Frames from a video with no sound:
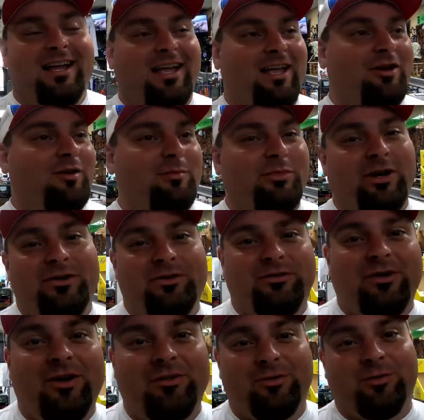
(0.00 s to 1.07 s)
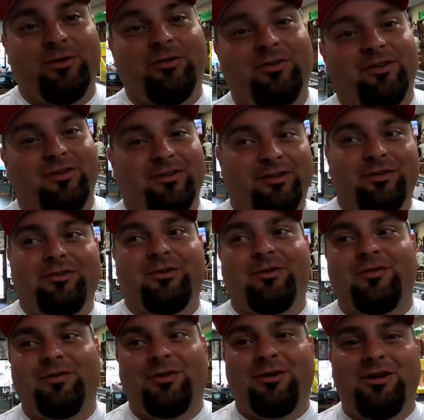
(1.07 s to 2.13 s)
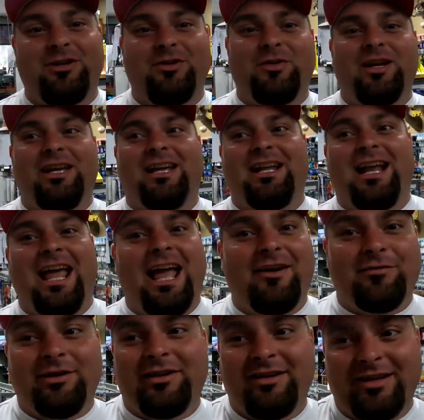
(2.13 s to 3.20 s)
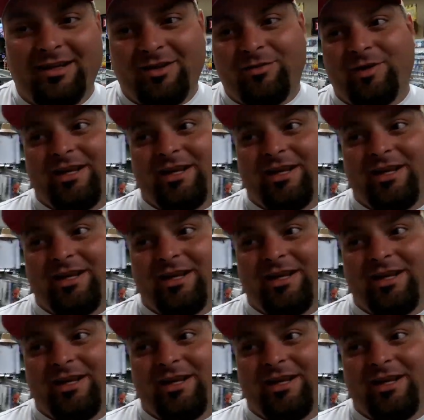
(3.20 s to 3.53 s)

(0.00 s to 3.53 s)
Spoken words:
here at Brothers Outdoors in Sarasota, Florida, you can get everything you